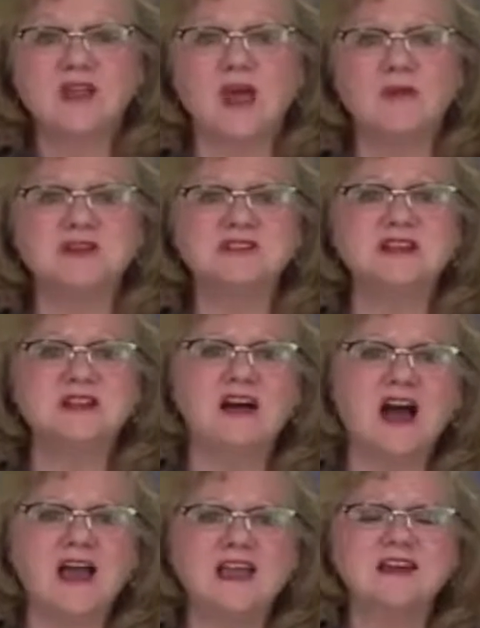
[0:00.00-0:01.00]
But
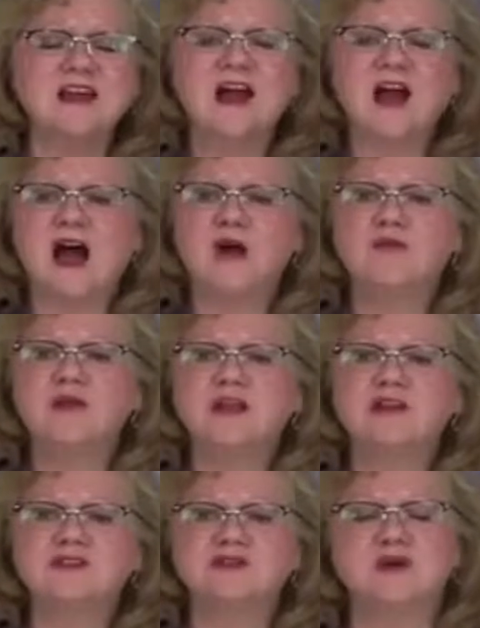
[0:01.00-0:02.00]
tonight, I
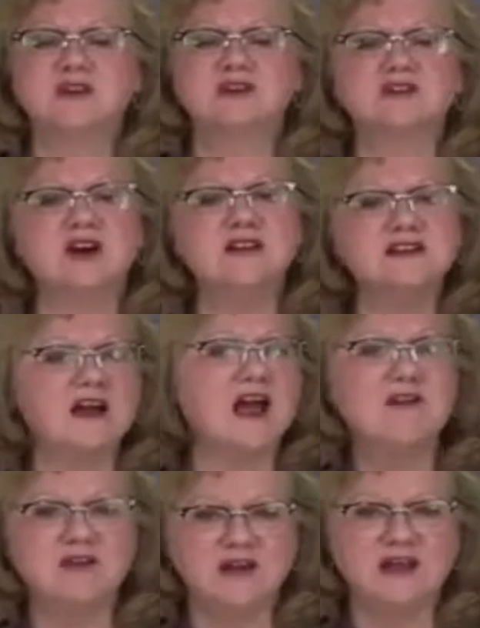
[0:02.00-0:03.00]
really just want to start
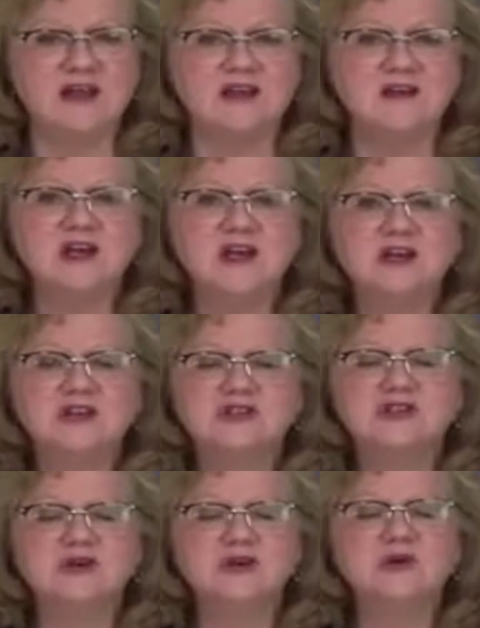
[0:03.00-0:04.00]
diving in
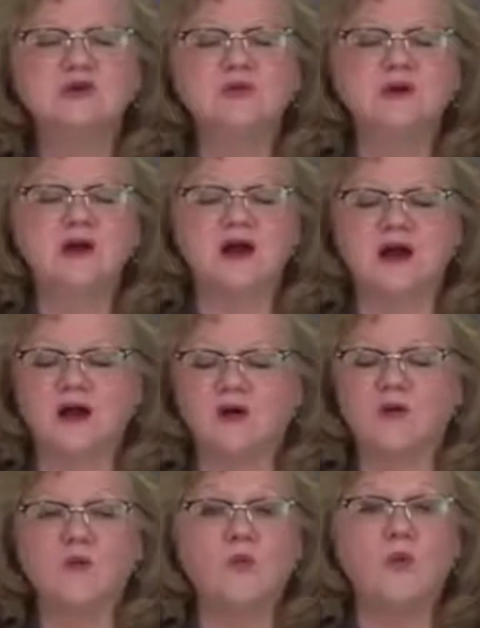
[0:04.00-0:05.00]
to
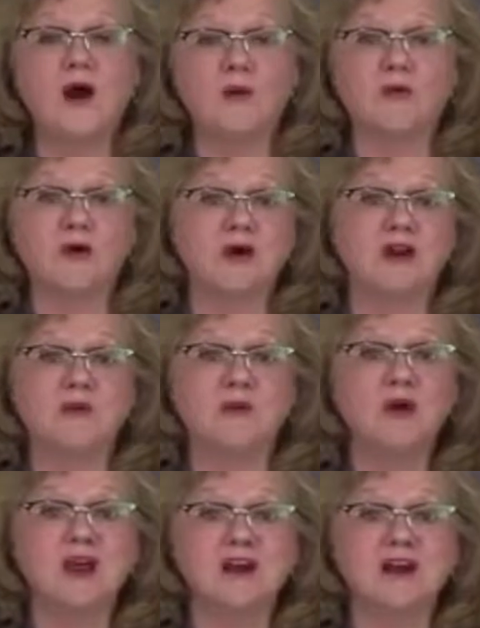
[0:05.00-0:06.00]
what we're going to be
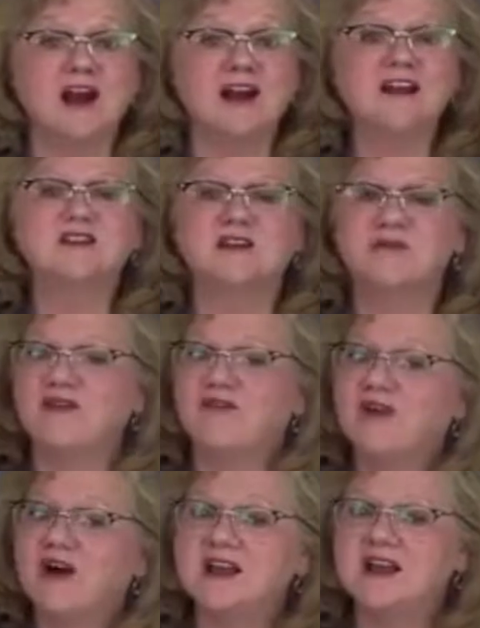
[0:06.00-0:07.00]
working on. It's going to be a
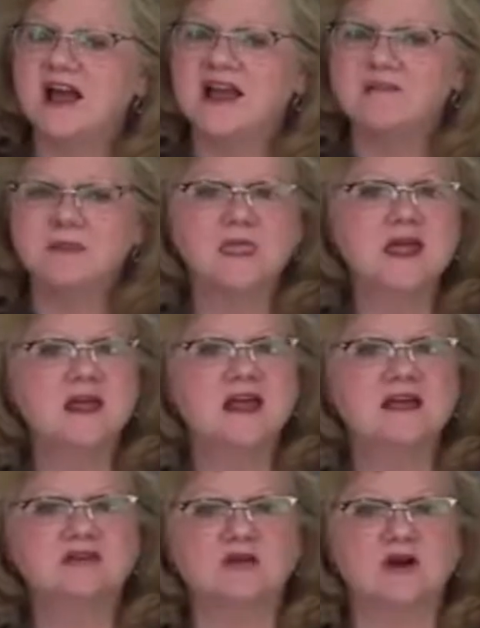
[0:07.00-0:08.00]
fun night.
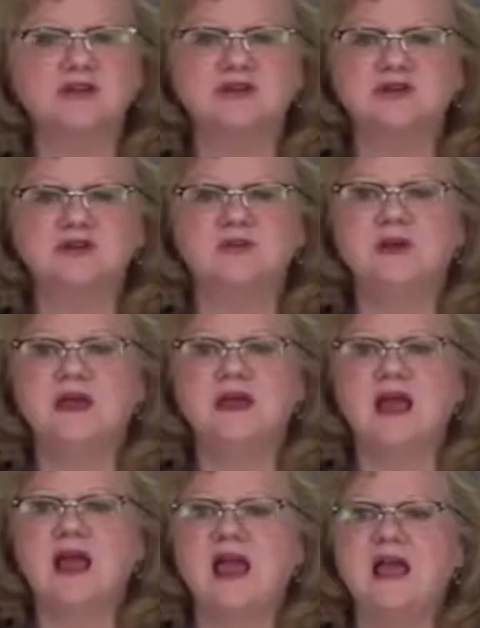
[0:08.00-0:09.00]
It's going to
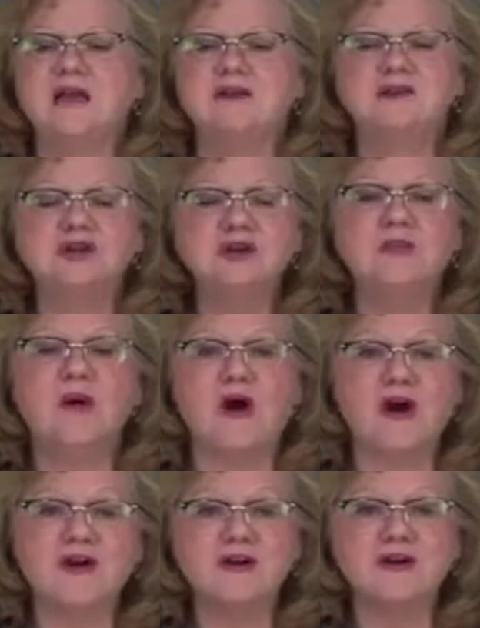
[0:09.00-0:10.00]
be a
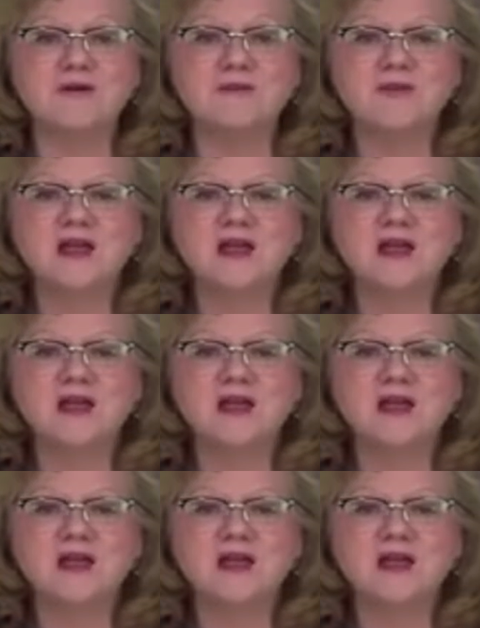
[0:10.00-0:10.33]
two-parter.